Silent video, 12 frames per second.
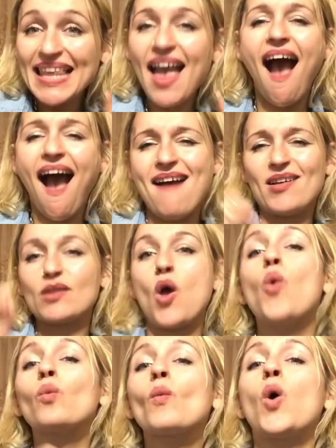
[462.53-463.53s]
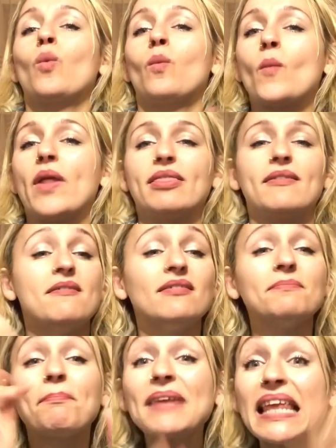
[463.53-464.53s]
I can work with a variety
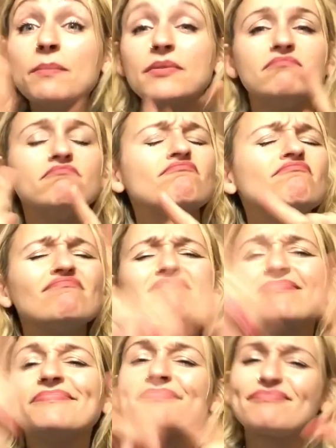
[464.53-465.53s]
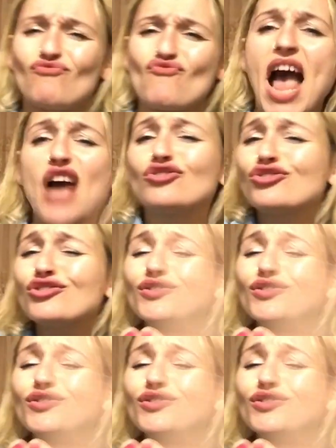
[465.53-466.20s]
of people, young to old.